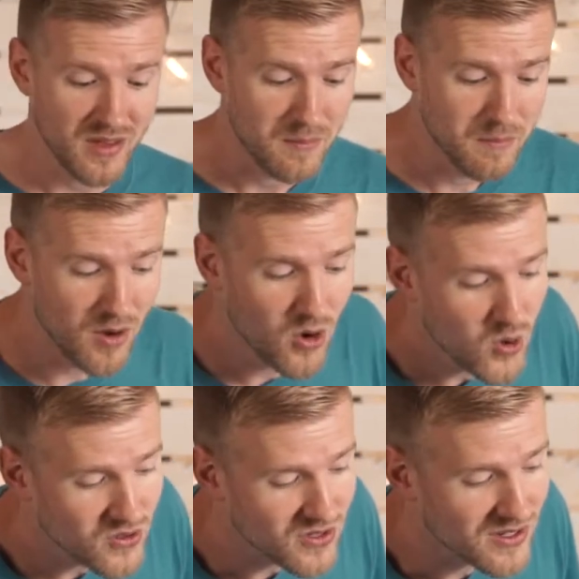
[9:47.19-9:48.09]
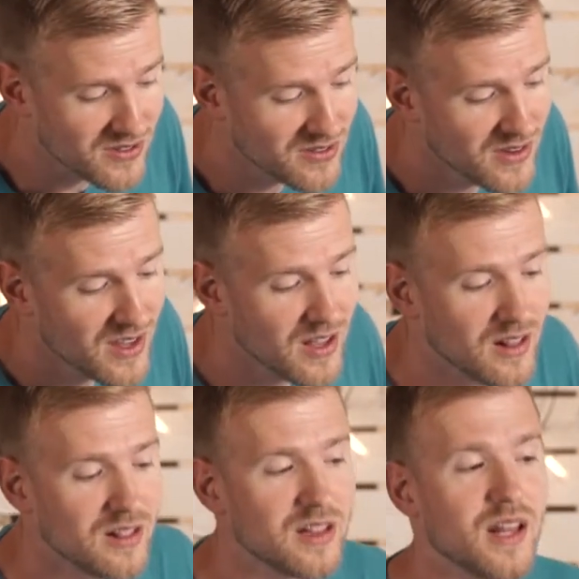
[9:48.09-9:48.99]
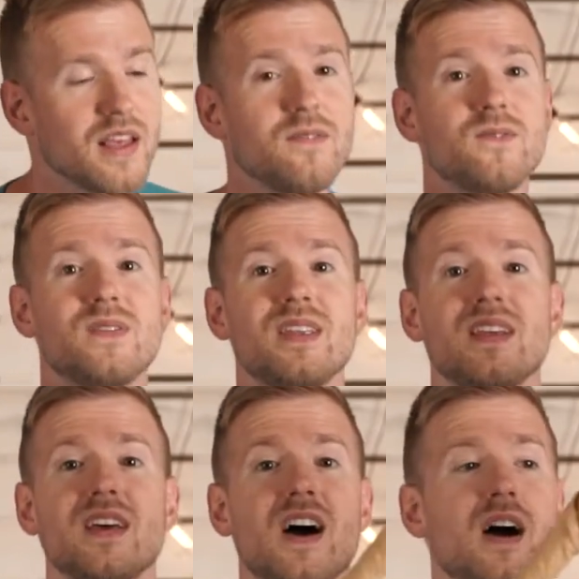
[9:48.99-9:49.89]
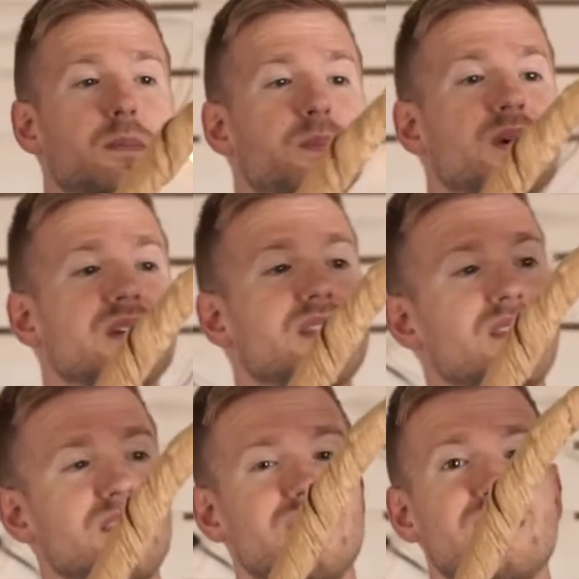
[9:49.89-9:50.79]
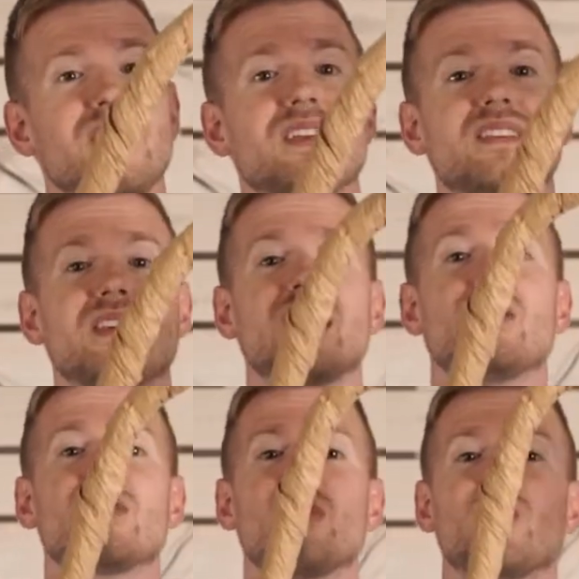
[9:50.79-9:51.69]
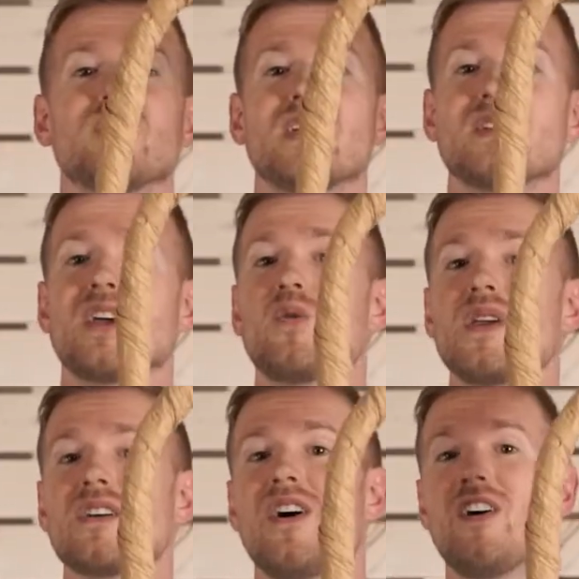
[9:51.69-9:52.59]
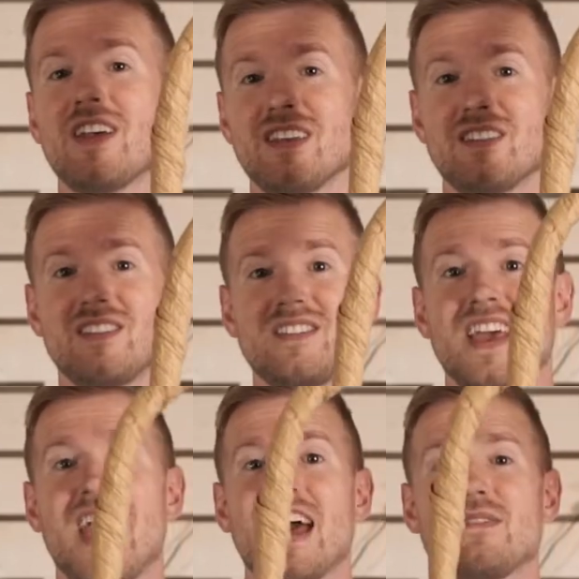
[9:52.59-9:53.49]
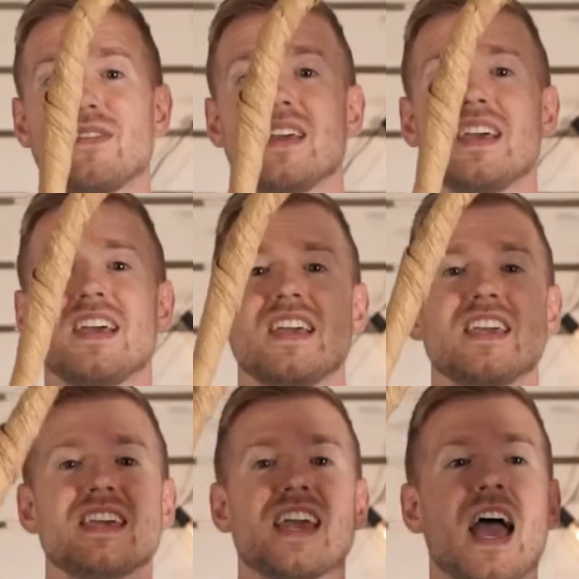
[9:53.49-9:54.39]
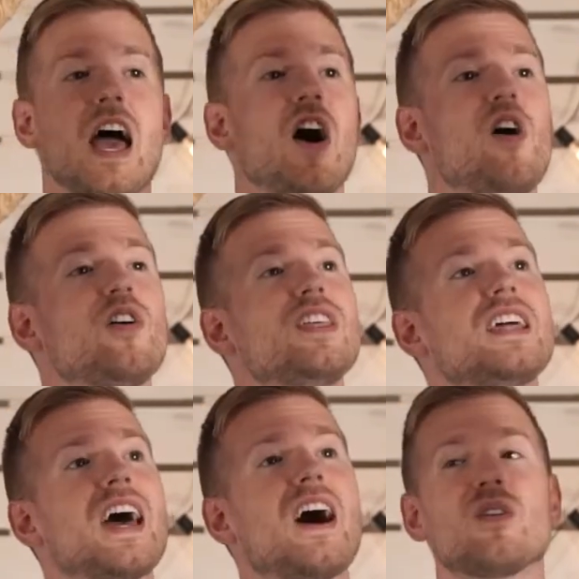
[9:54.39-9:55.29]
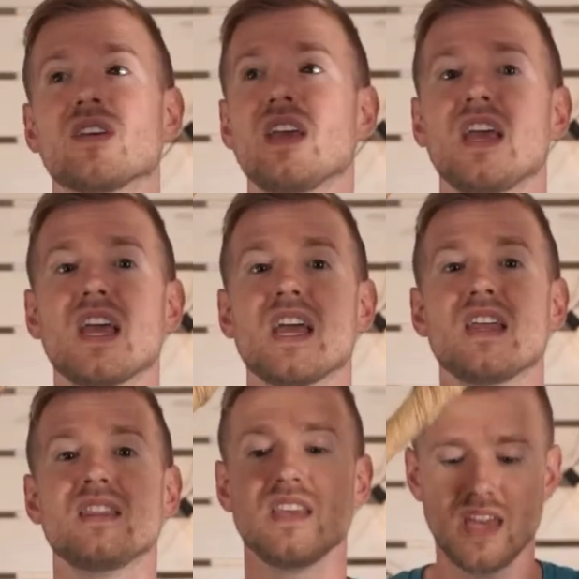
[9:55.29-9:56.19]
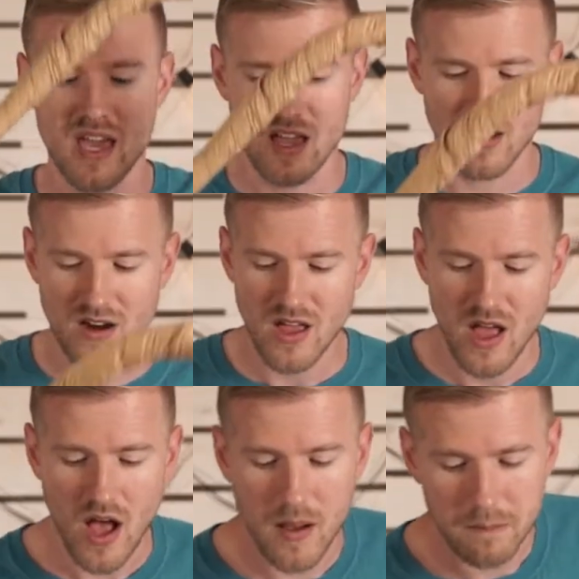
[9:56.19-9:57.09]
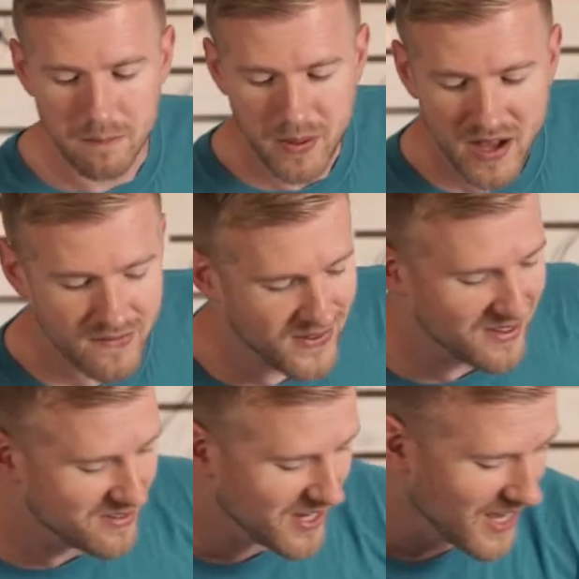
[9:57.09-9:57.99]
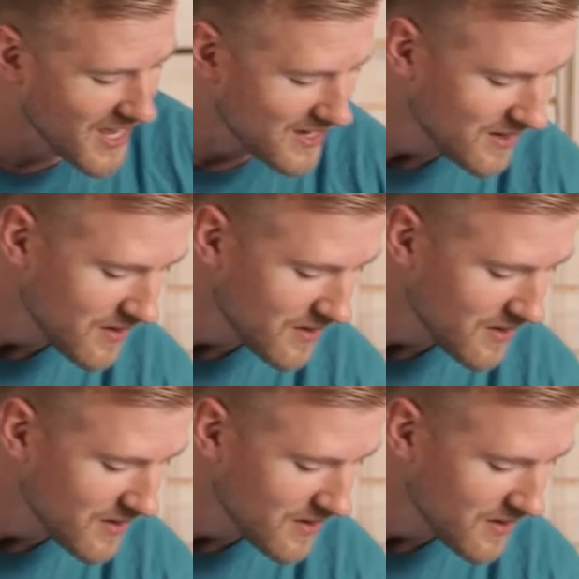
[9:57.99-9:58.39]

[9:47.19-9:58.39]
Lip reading: Moses lifted up the stick that he was holding, that we call his staff. He held it out in the air above his head.